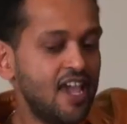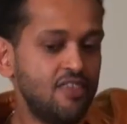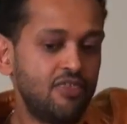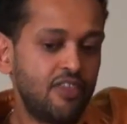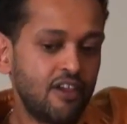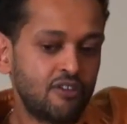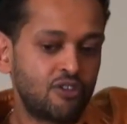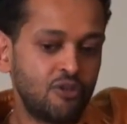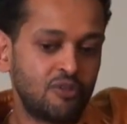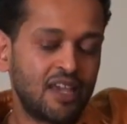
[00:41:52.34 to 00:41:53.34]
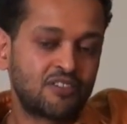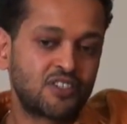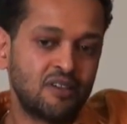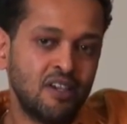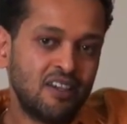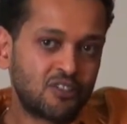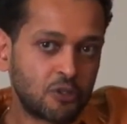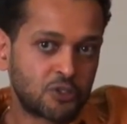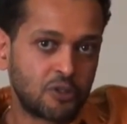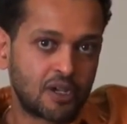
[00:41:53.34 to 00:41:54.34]
and there too, that's it's
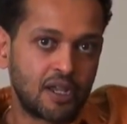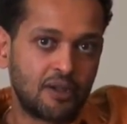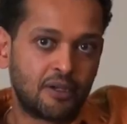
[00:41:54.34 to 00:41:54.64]
also,